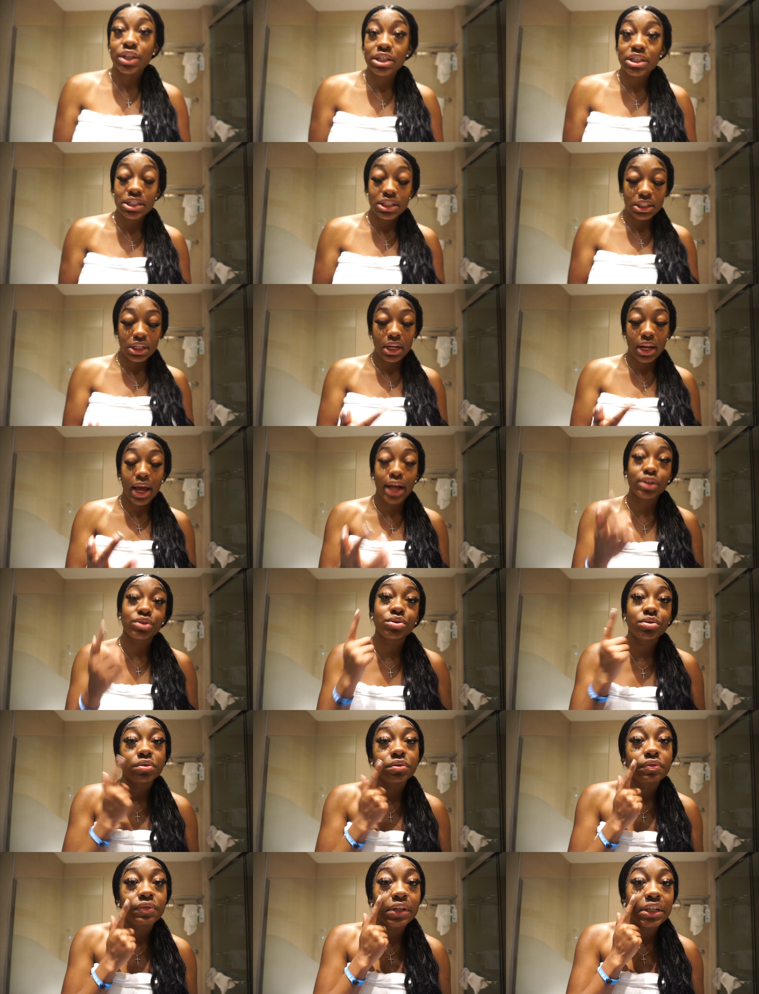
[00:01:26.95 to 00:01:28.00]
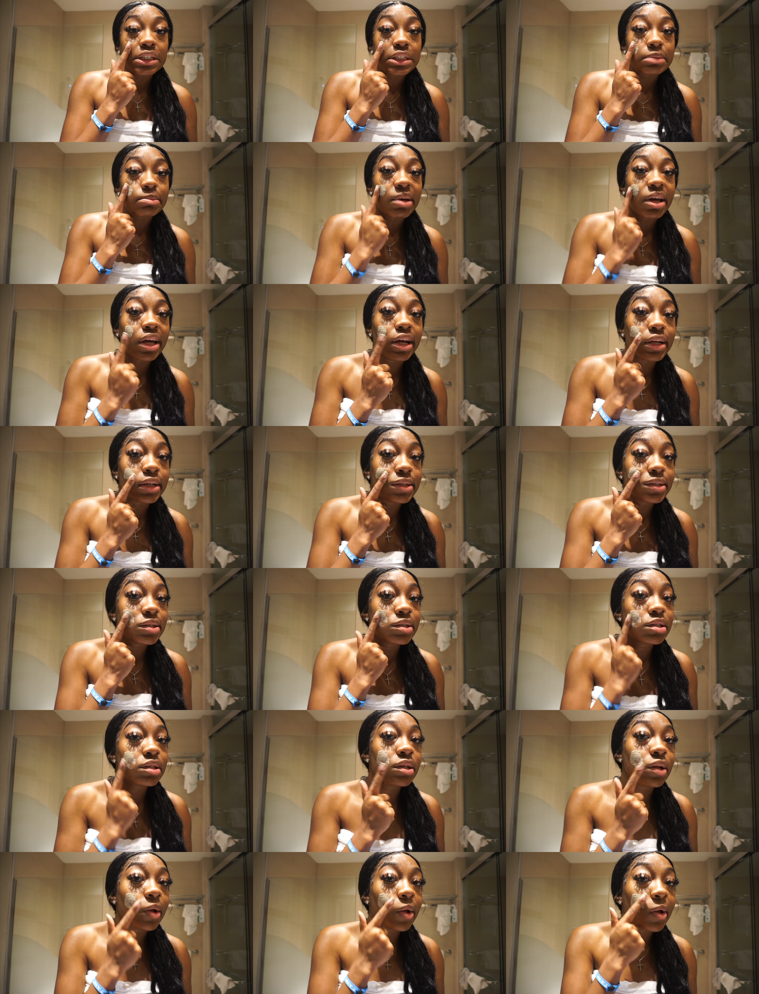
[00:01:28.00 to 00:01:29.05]
This is a natural face
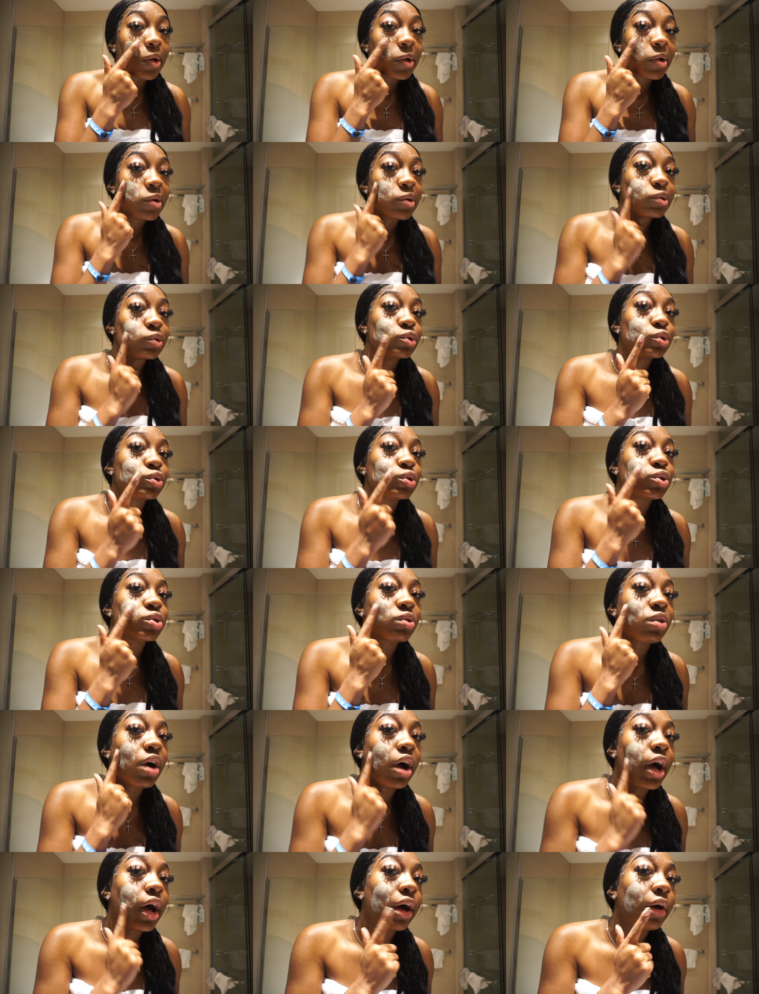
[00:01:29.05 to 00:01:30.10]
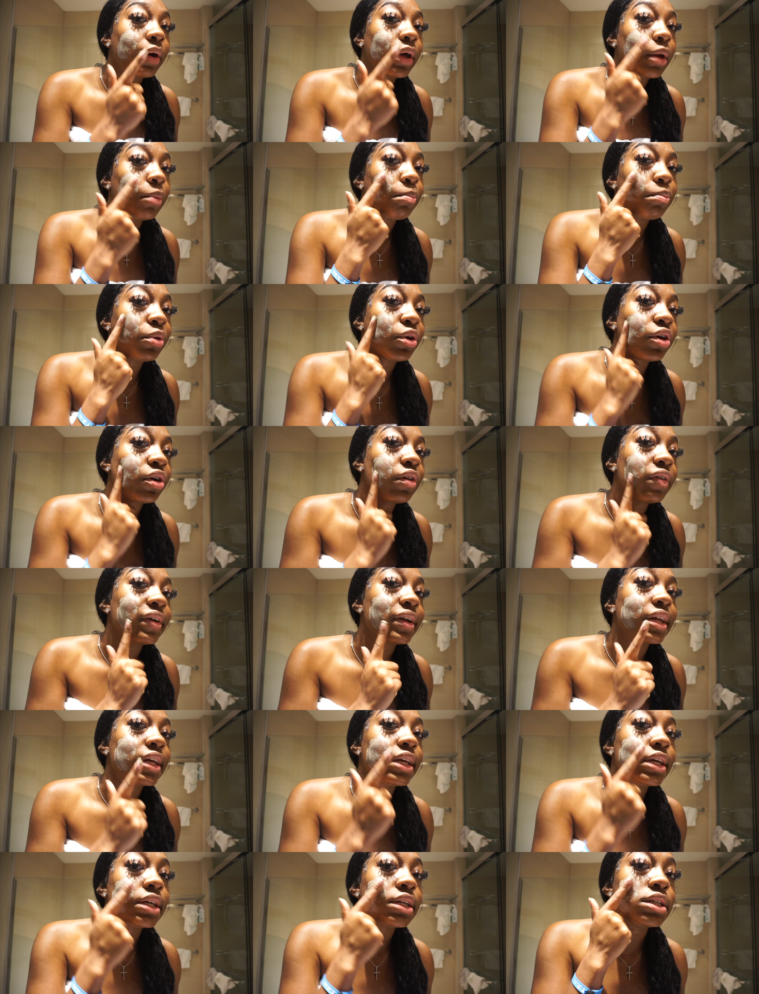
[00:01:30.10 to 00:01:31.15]
mask to draw out
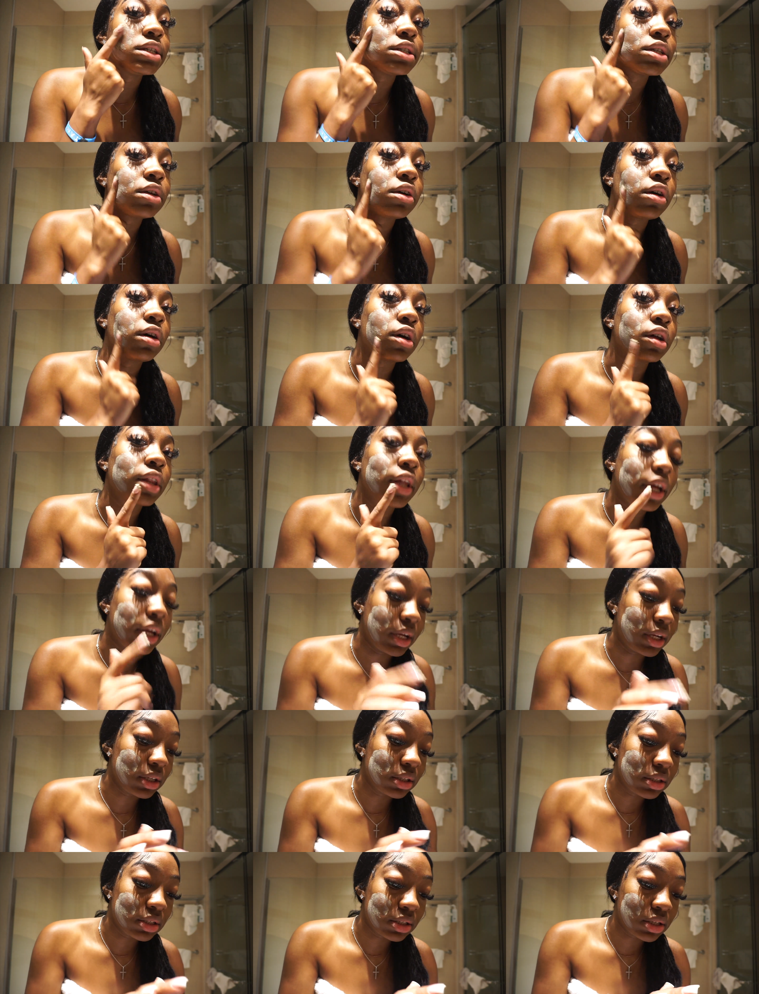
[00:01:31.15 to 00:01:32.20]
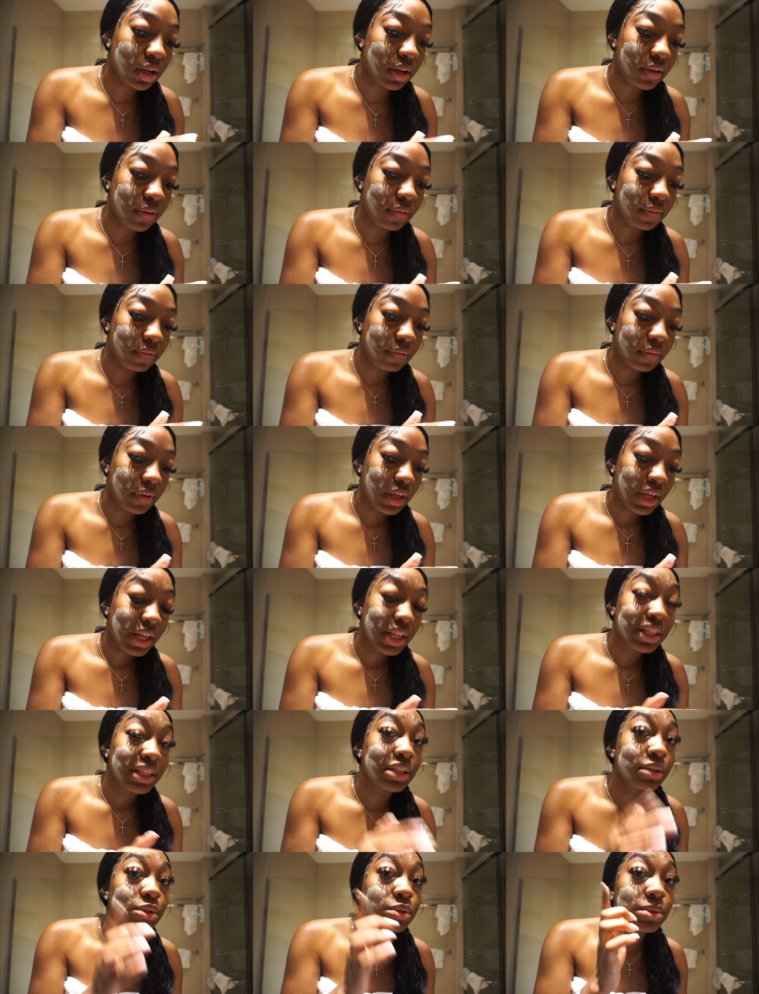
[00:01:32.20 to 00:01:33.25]
impurities and all that good stuff.
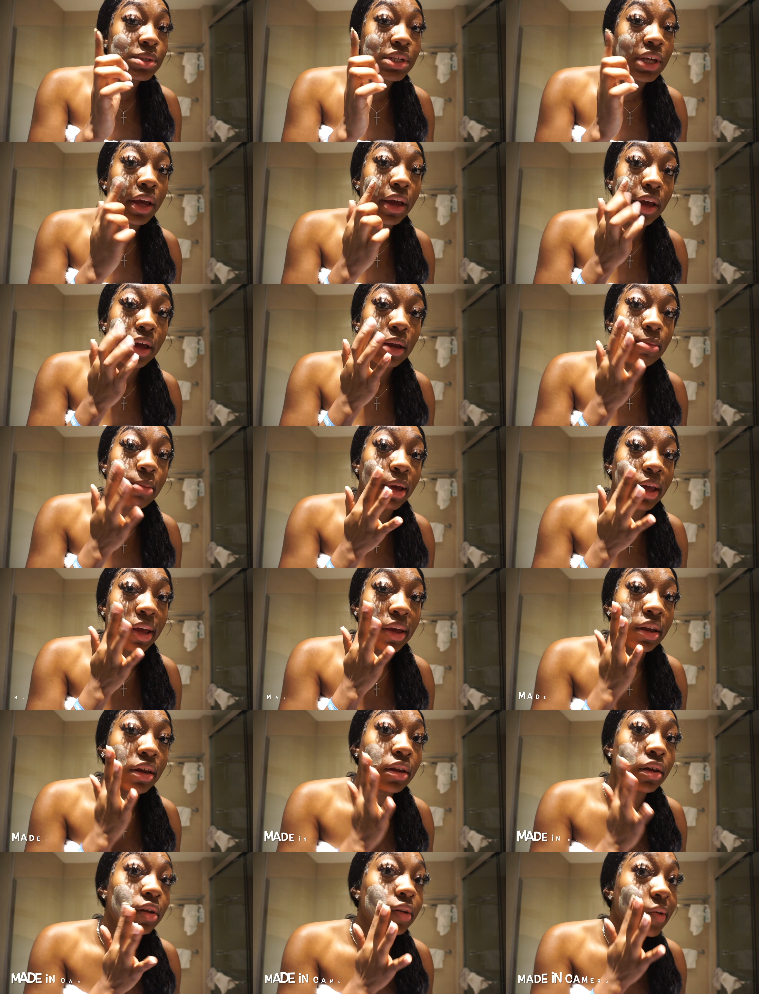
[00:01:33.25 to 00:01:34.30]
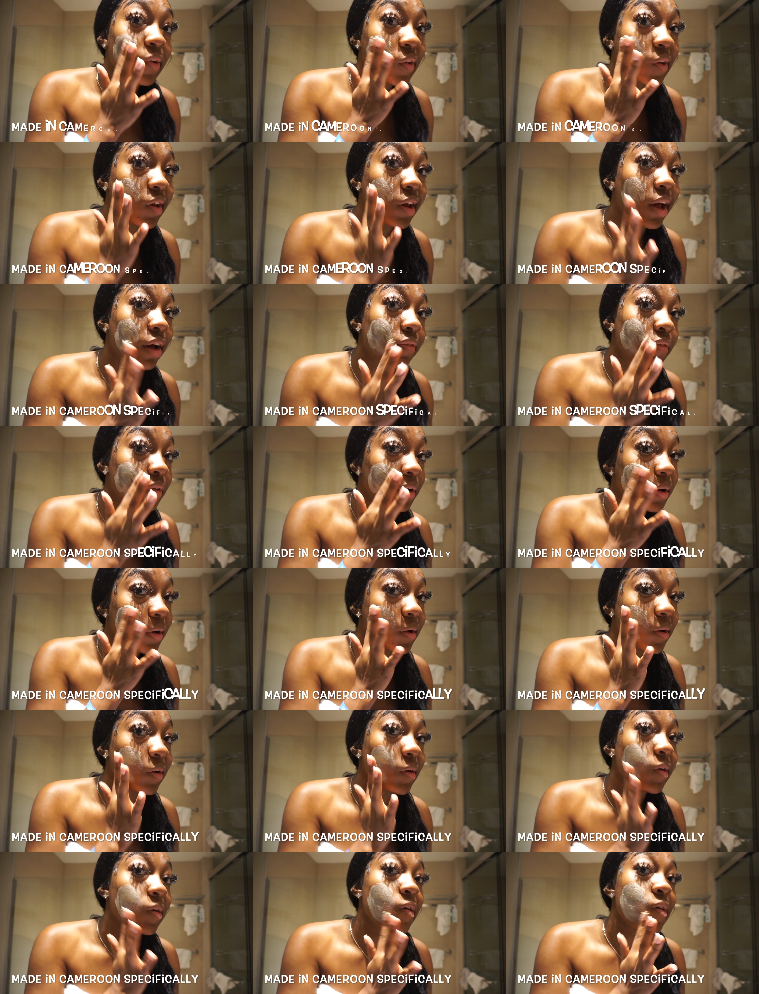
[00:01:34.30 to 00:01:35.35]
This was handmade in
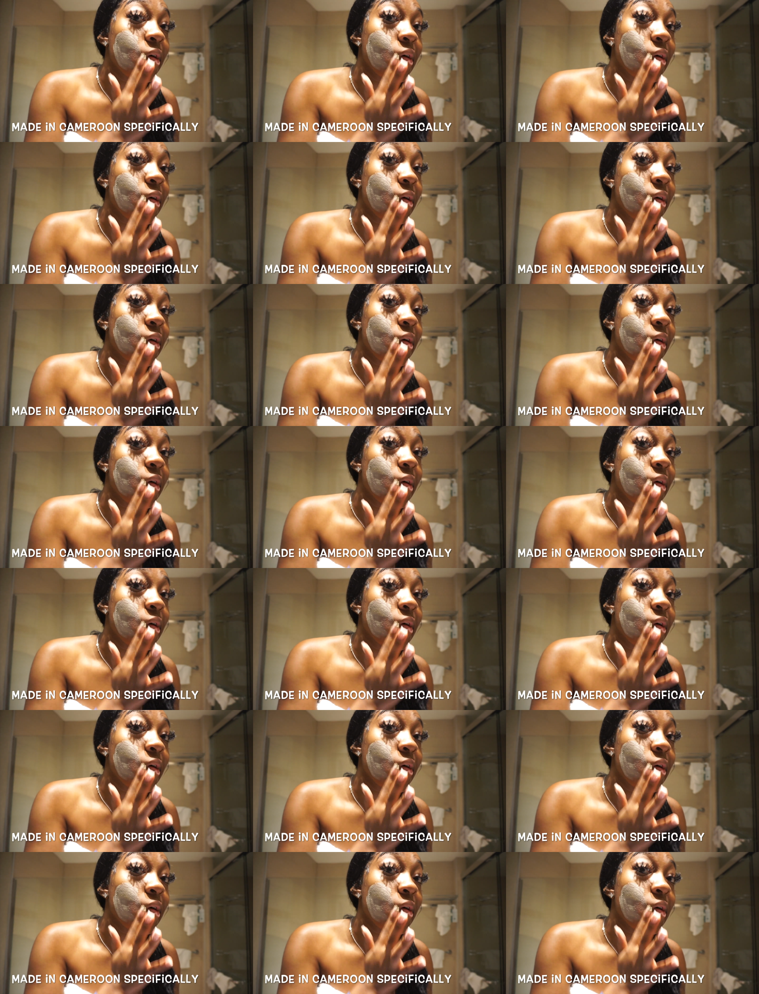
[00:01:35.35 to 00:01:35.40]
Africa.